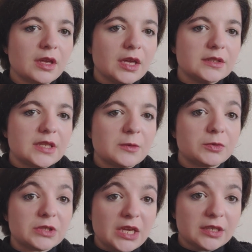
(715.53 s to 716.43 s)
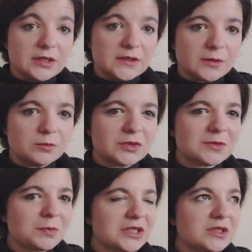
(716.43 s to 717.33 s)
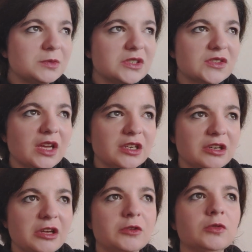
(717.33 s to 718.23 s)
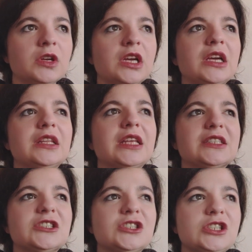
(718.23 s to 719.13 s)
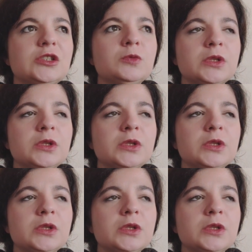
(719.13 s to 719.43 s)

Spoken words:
and take protagonism, especially because I know that she will